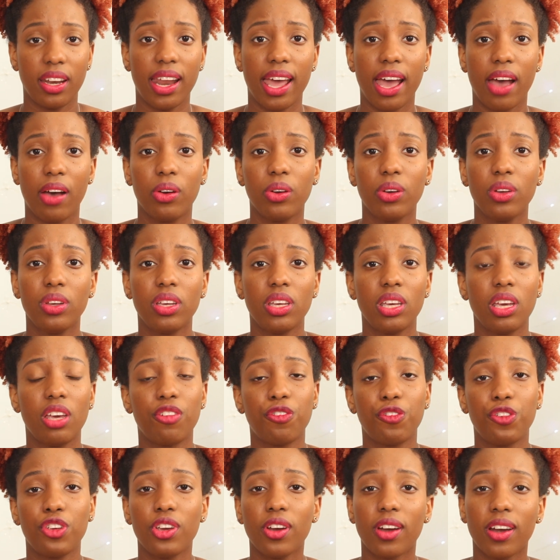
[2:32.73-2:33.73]
Now,
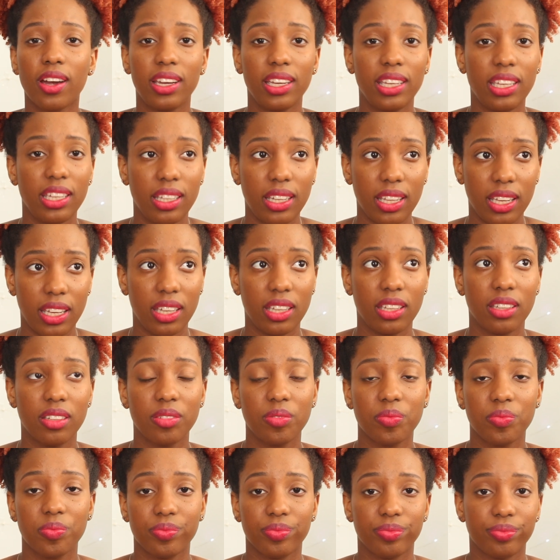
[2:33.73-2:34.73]
if you're eating